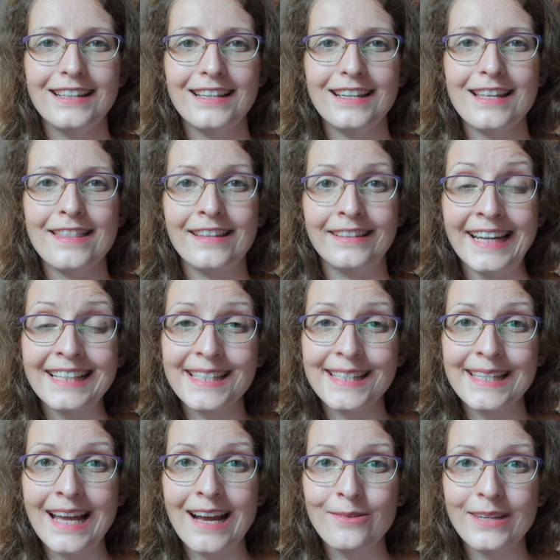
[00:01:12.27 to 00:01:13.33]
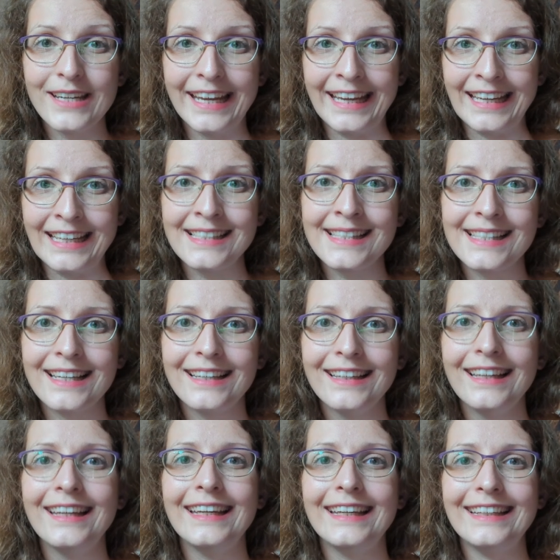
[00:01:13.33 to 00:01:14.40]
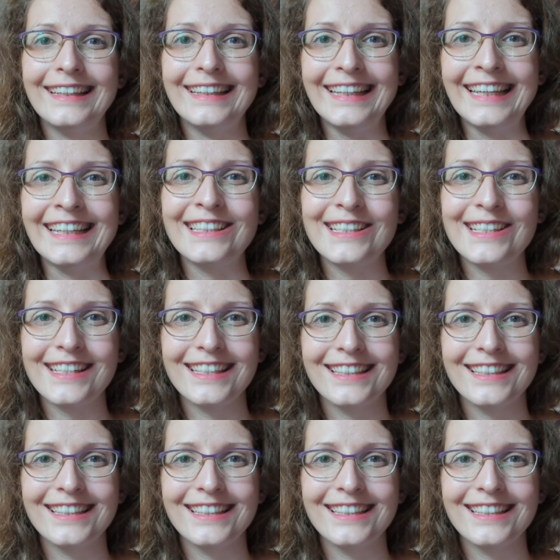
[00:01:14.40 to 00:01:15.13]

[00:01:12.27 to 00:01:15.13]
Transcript: The next noun is ish.